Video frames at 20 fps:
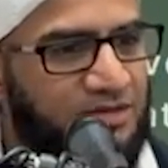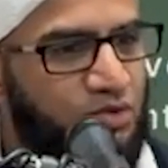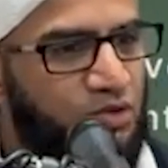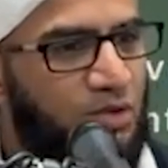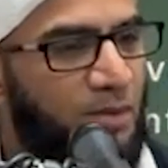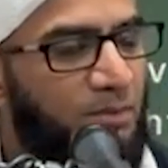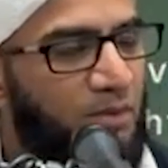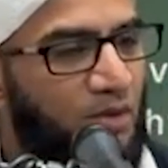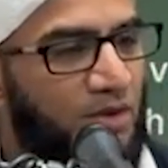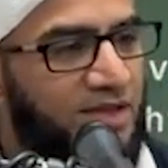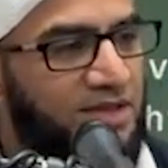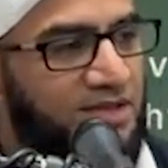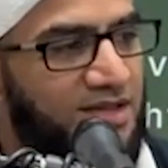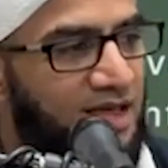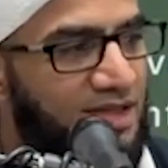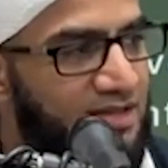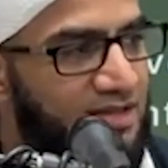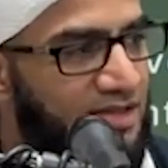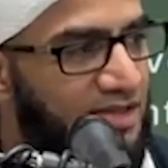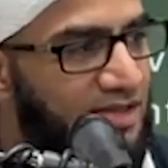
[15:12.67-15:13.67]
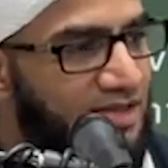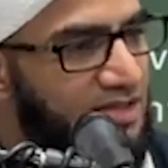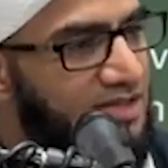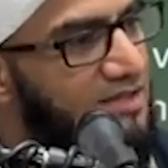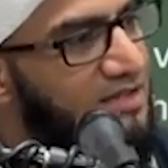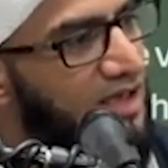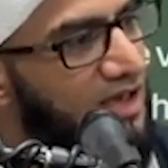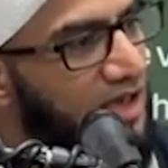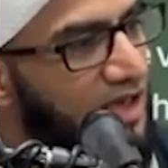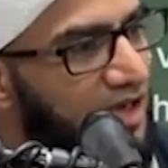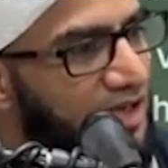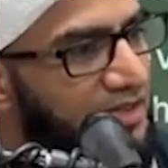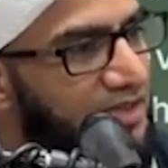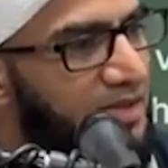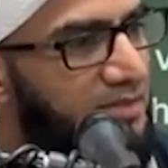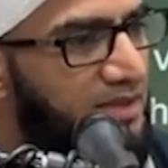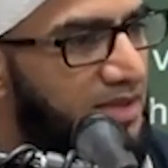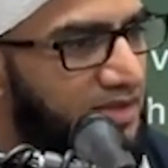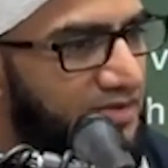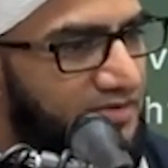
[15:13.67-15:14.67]
to the point that
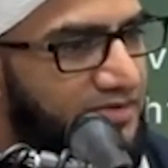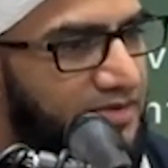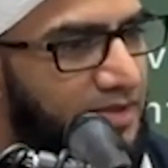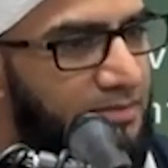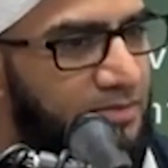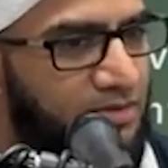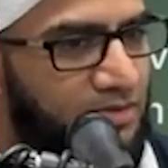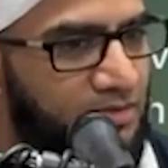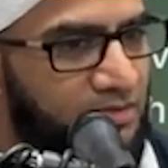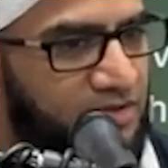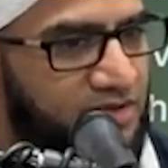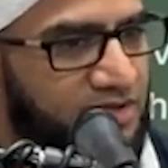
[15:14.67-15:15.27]
istaghatha bihi sabr.